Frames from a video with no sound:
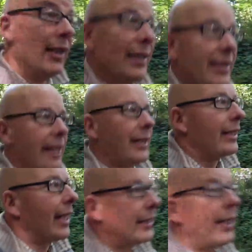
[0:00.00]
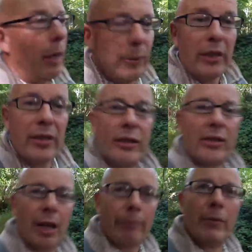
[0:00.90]
suddenly had come into
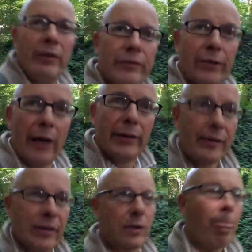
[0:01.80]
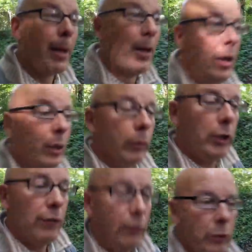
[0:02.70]
some funds, which
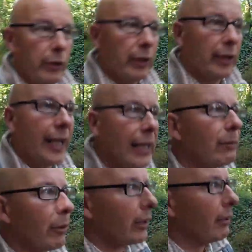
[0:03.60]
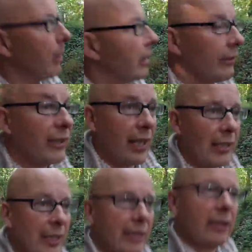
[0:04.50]
if you're in a labour in the middle of
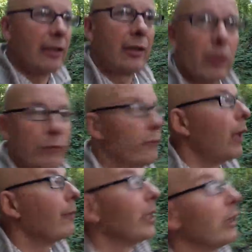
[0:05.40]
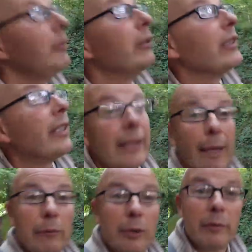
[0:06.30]
Sussex in a sort of farming community,
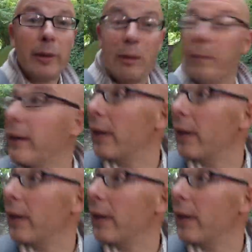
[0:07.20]
that would have been a bit